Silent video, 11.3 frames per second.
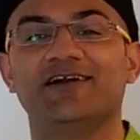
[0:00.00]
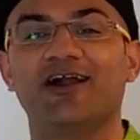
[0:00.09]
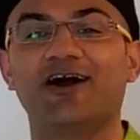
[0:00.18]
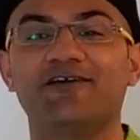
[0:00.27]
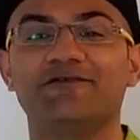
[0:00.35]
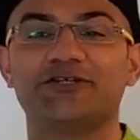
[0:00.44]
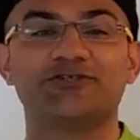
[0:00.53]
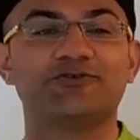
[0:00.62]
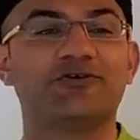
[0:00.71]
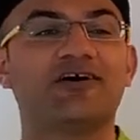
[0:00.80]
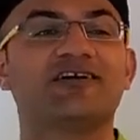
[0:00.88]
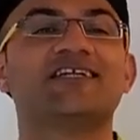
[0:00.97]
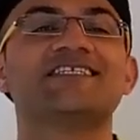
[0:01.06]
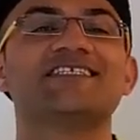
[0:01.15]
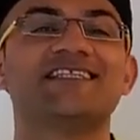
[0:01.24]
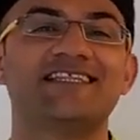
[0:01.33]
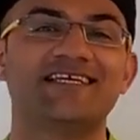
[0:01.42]
Lord Vishnu cut the
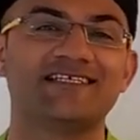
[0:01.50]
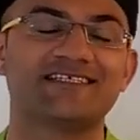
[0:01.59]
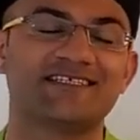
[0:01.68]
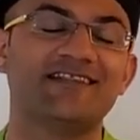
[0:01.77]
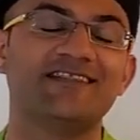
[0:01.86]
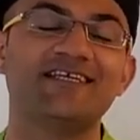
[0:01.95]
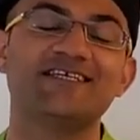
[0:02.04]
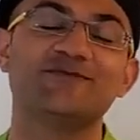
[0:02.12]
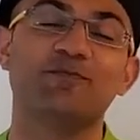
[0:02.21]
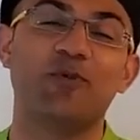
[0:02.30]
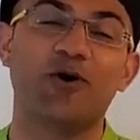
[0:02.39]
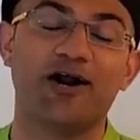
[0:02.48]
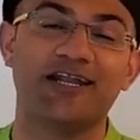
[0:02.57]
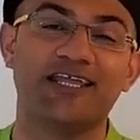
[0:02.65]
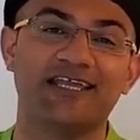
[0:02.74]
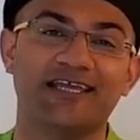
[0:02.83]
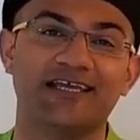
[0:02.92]
Sati's
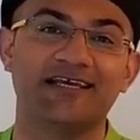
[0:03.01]
body